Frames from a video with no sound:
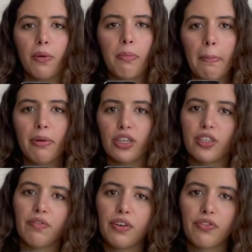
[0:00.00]
members
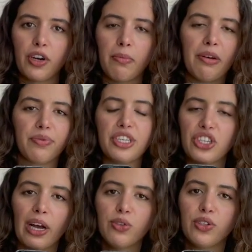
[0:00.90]
of the firm and reach
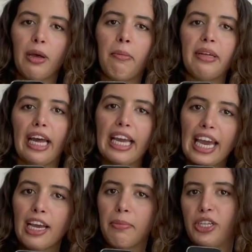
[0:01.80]
out to them and be like,
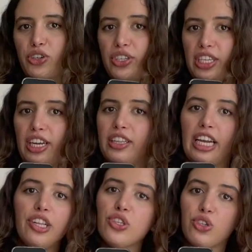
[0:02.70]
hey, I'm interested in the
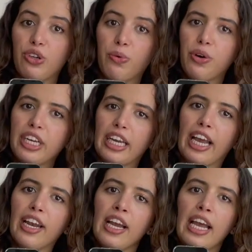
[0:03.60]
industry you're working
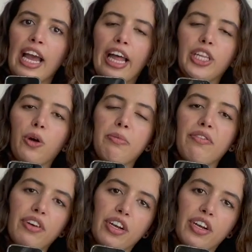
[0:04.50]
in. And they'll be very,